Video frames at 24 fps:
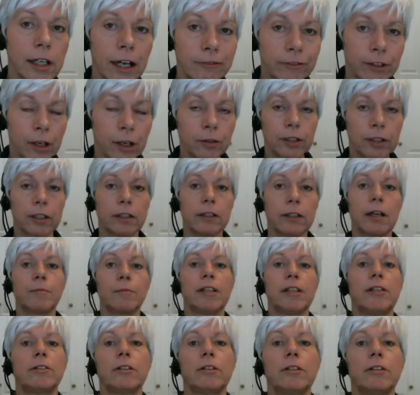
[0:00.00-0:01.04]
enough out there. I
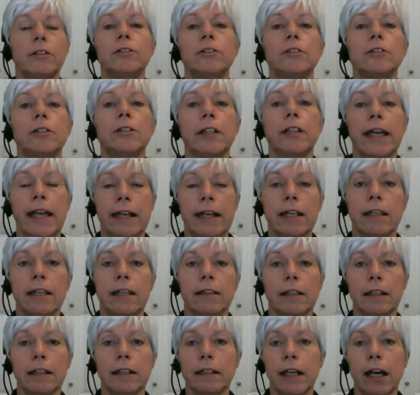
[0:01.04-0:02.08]
mean, you can Google
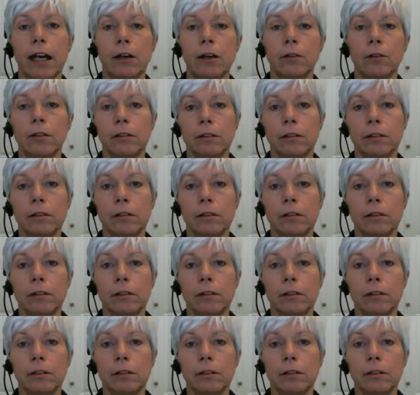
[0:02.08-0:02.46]
anything now.